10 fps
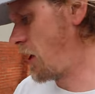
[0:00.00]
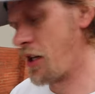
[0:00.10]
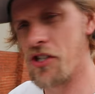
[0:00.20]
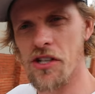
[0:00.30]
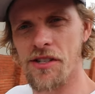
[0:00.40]
Yeah,
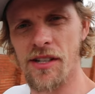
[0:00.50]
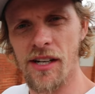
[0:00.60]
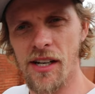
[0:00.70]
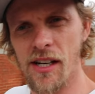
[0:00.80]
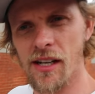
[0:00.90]
it just
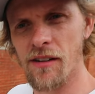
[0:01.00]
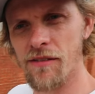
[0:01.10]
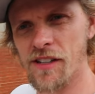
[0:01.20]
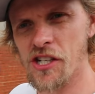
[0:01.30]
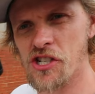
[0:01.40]
uh,
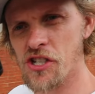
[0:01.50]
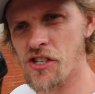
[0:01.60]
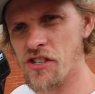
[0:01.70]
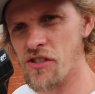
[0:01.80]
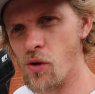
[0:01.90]

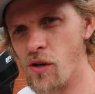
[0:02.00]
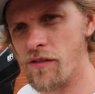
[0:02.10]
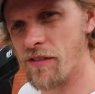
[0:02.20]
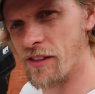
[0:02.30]
finishes off